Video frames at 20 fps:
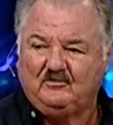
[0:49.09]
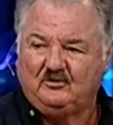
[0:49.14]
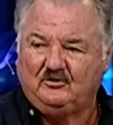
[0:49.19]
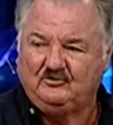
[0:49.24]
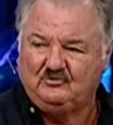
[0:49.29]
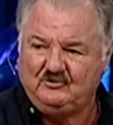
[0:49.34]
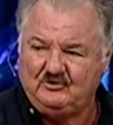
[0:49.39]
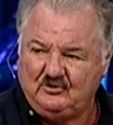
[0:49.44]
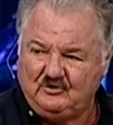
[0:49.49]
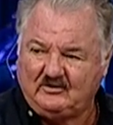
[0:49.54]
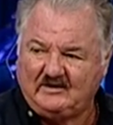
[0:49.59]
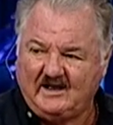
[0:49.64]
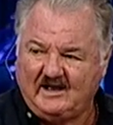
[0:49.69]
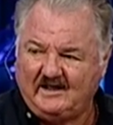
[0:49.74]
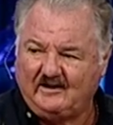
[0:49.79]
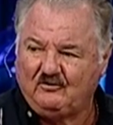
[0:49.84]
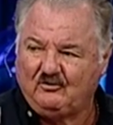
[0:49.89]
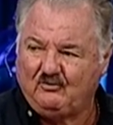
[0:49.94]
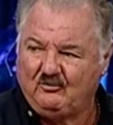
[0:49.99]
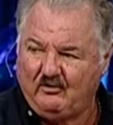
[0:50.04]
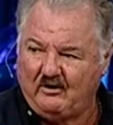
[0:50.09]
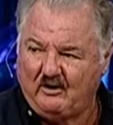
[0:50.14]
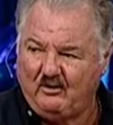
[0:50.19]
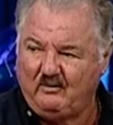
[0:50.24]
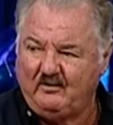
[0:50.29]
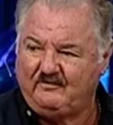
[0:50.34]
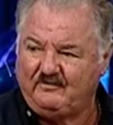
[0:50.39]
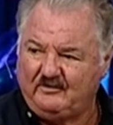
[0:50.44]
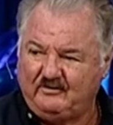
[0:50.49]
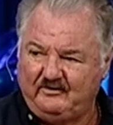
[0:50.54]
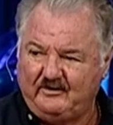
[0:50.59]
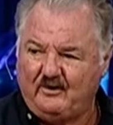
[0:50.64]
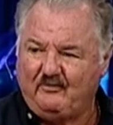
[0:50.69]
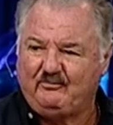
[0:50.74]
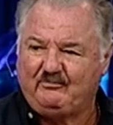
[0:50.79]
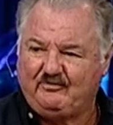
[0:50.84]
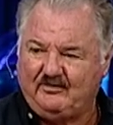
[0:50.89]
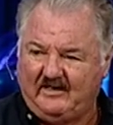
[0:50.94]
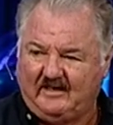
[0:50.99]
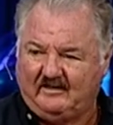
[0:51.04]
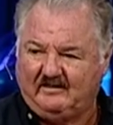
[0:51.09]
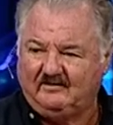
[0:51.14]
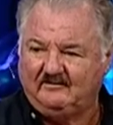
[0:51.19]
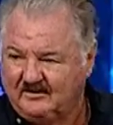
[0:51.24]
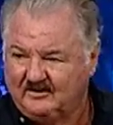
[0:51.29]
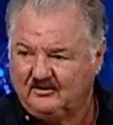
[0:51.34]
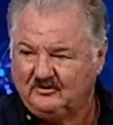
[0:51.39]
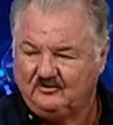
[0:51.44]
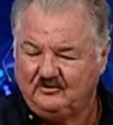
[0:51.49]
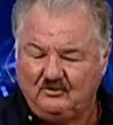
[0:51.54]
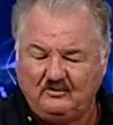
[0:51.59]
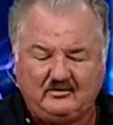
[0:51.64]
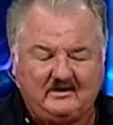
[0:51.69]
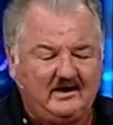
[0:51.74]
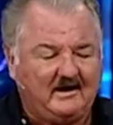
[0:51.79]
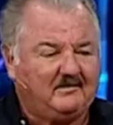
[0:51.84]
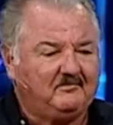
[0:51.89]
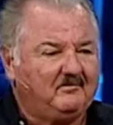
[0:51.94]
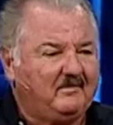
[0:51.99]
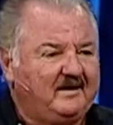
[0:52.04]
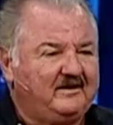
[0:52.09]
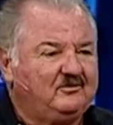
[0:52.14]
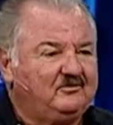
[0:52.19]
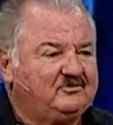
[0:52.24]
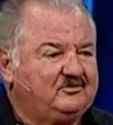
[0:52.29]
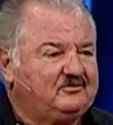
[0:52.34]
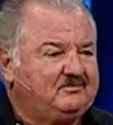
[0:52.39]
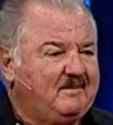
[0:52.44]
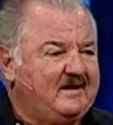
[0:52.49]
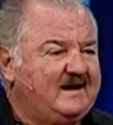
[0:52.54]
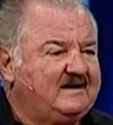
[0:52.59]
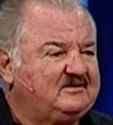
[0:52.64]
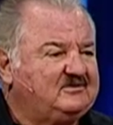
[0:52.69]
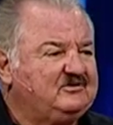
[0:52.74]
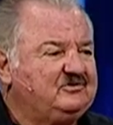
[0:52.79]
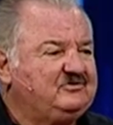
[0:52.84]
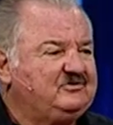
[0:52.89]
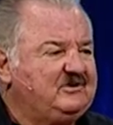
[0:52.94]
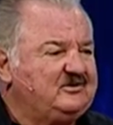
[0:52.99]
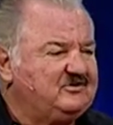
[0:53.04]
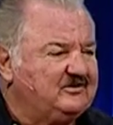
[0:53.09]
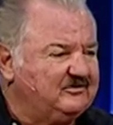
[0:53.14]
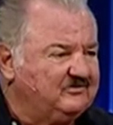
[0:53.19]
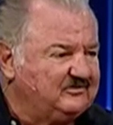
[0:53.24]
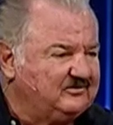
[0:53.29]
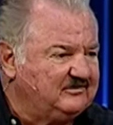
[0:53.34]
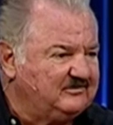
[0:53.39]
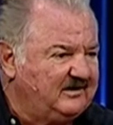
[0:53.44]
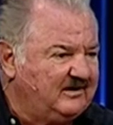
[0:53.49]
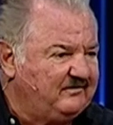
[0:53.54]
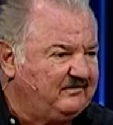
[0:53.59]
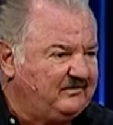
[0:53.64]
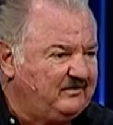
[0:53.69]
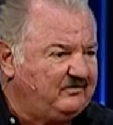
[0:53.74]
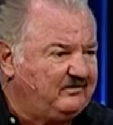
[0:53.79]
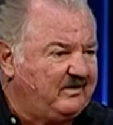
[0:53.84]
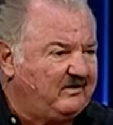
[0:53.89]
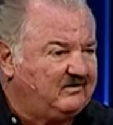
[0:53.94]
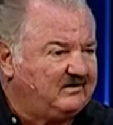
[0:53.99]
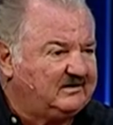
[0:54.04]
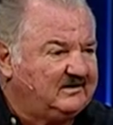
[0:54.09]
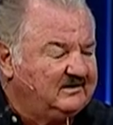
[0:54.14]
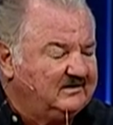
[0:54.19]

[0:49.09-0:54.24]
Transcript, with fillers: Because you can't grow if you don't think you can't make smart decisions if you don't